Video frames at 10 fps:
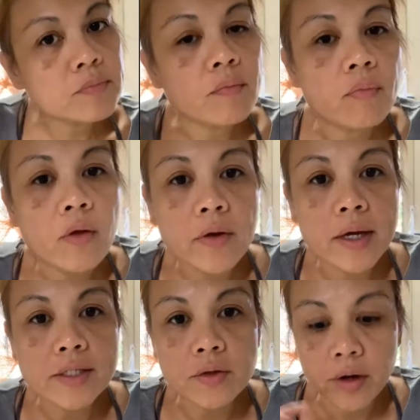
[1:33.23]
Okay,
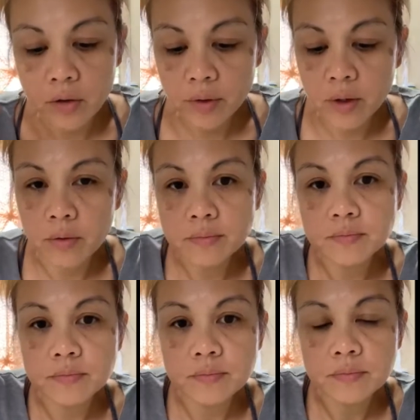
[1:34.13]
so here we go.
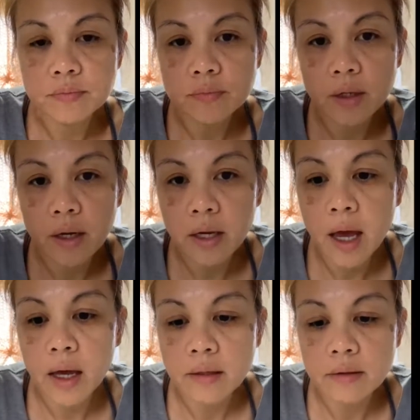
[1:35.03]
I
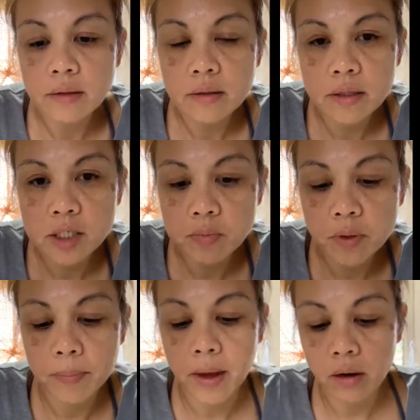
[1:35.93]
had this
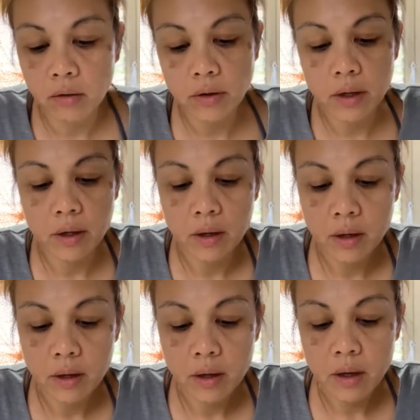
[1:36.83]
prepared
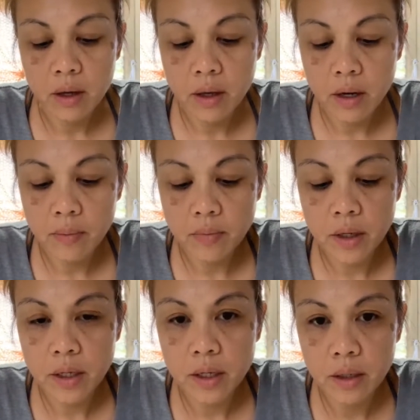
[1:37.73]
and I'm
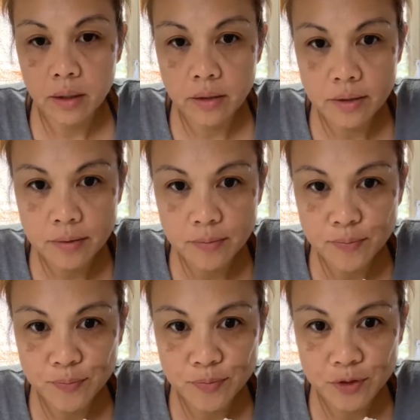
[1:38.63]
gonna
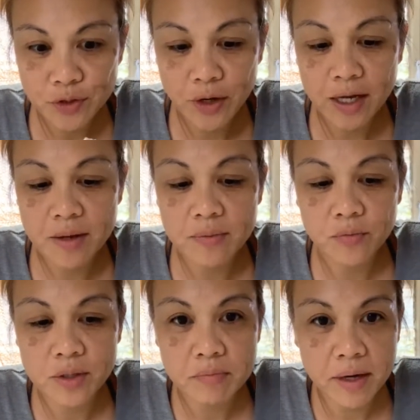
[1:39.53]
try them
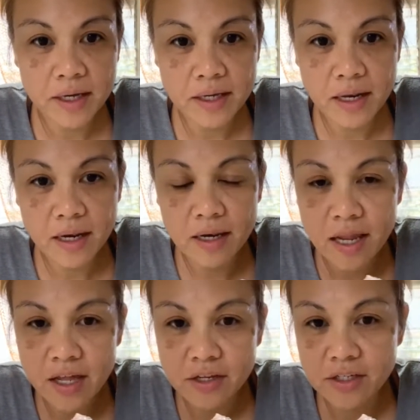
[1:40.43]
with my
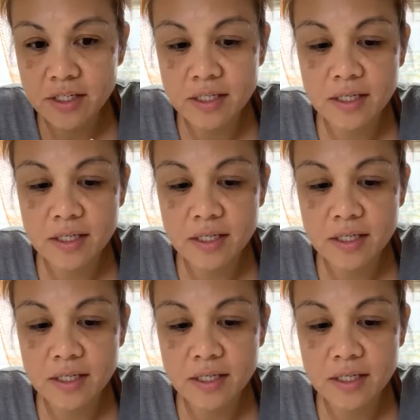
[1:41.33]
lettuce.